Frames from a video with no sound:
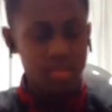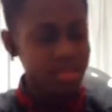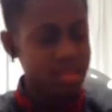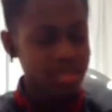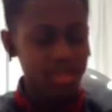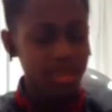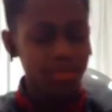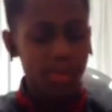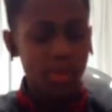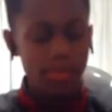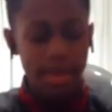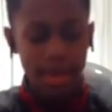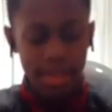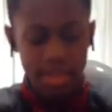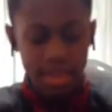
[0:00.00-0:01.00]
was simple
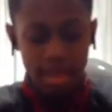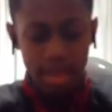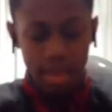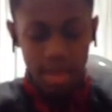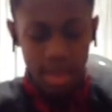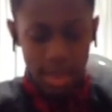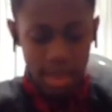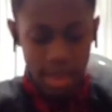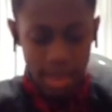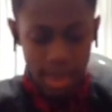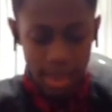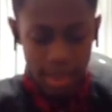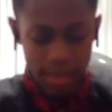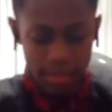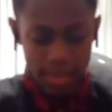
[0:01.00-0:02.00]
math,
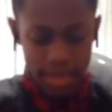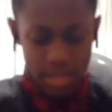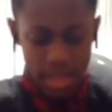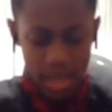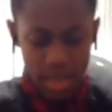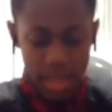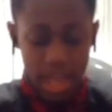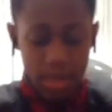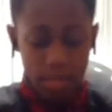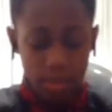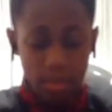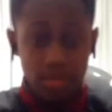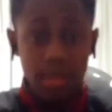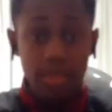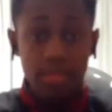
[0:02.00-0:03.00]
and that's how I came
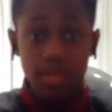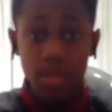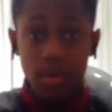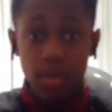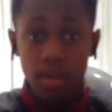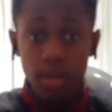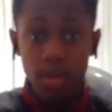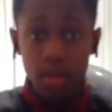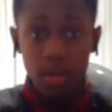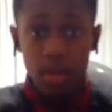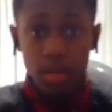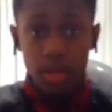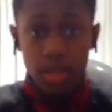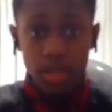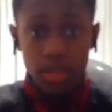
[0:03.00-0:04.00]
up with that theory.
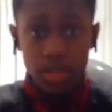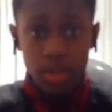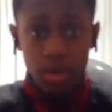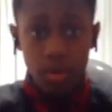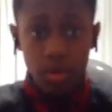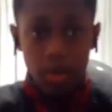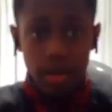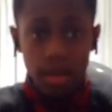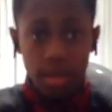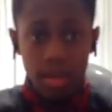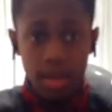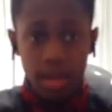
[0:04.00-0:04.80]
So